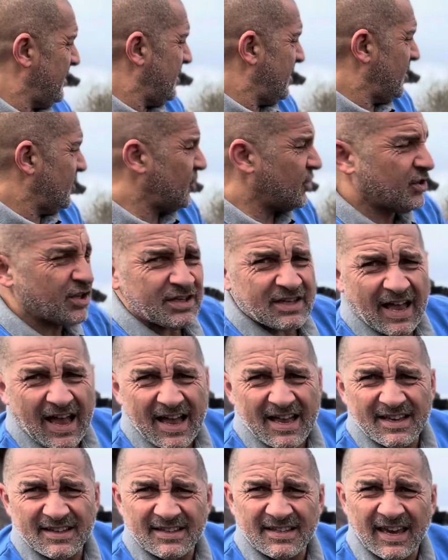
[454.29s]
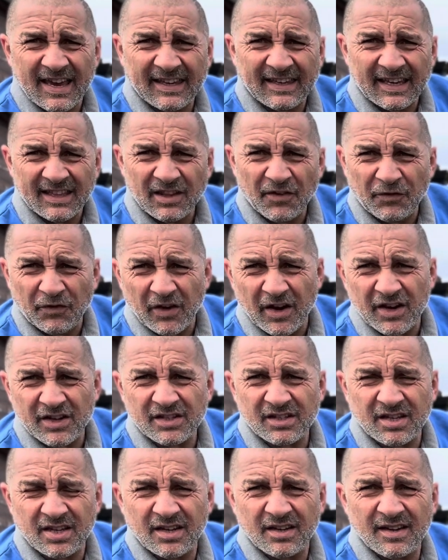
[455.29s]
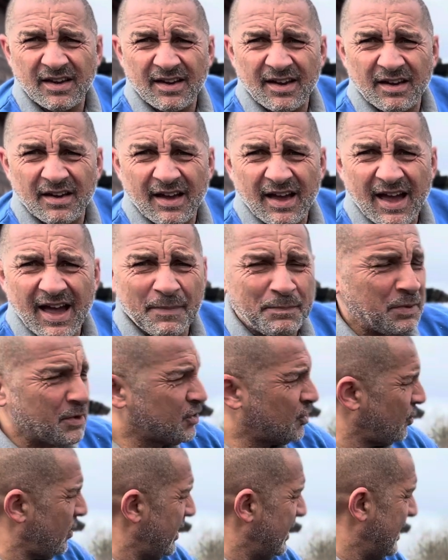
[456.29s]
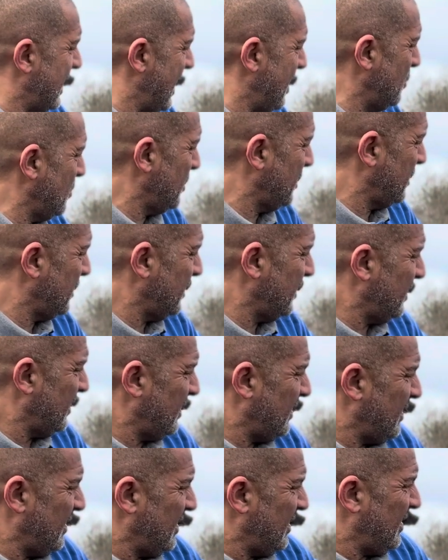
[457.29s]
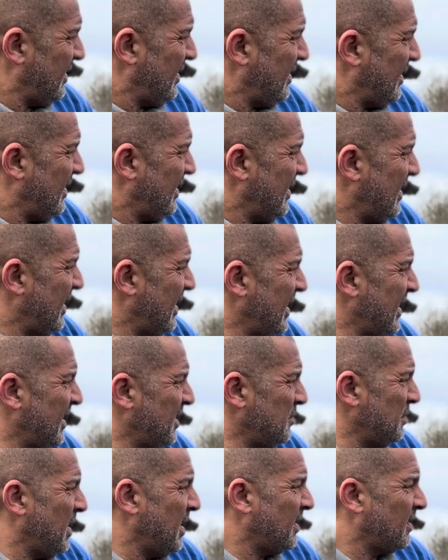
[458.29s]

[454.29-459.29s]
just to start taking the first apple tree down. I've